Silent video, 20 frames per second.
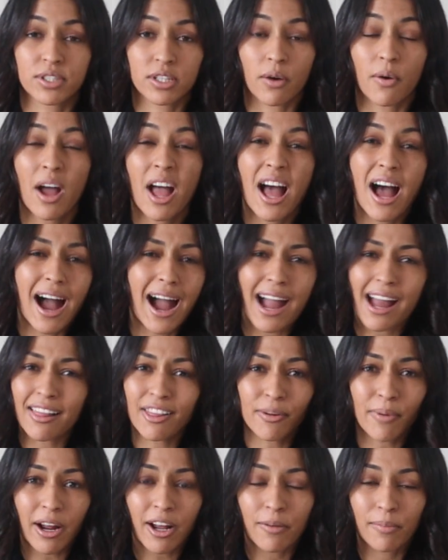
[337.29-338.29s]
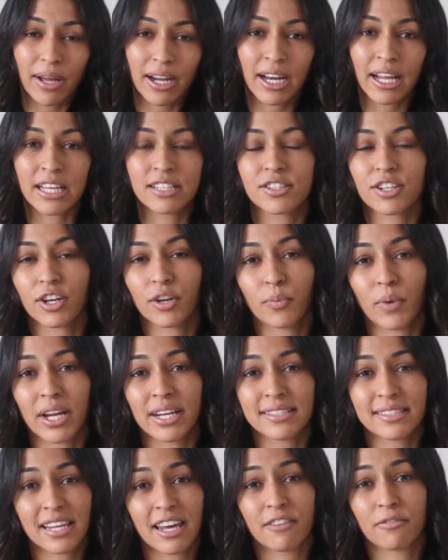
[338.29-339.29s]
So I highly recommend it. It's a good
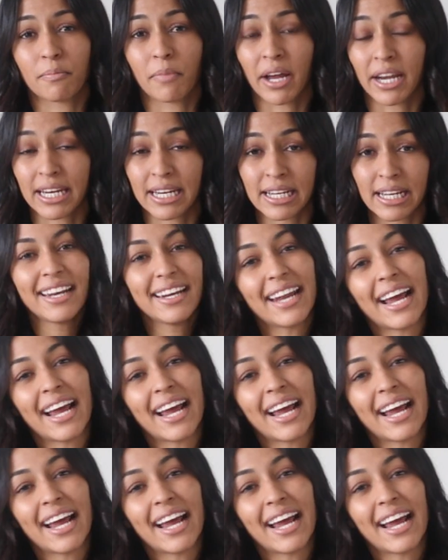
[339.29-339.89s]
way to save money.